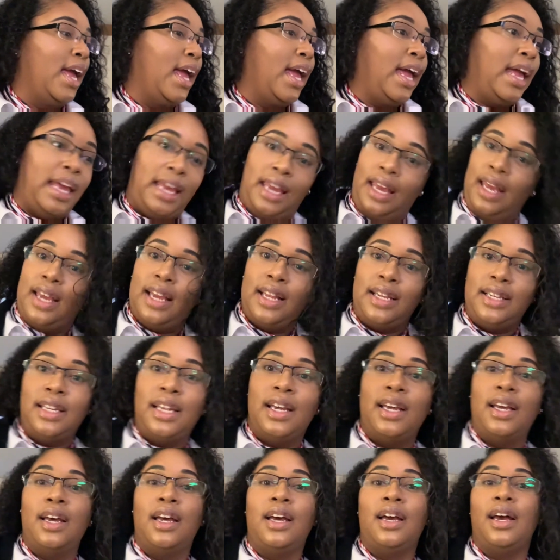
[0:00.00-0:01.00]
and
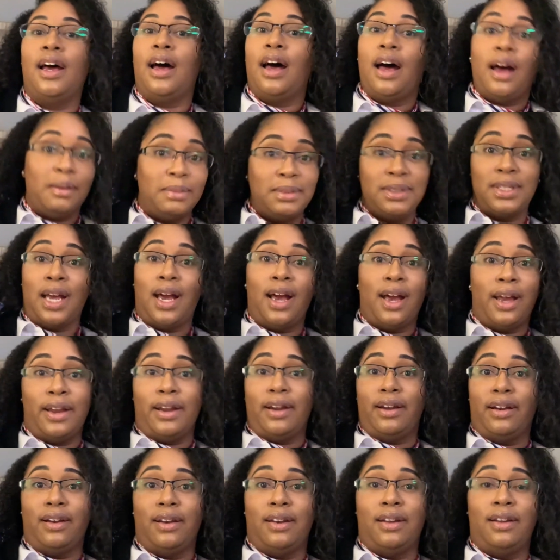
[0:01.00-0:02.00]
I'm
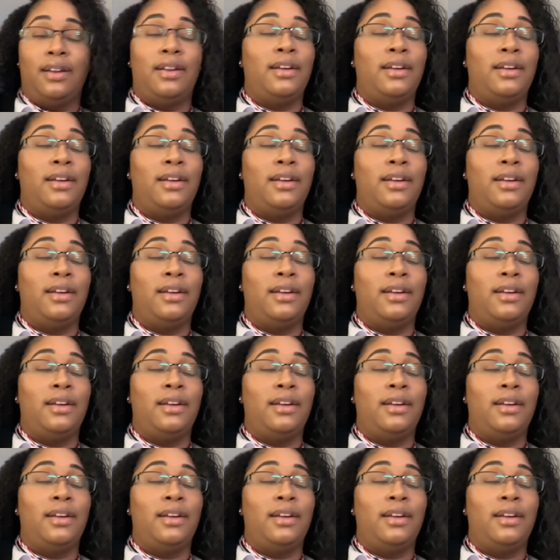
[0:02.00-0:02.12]
tired.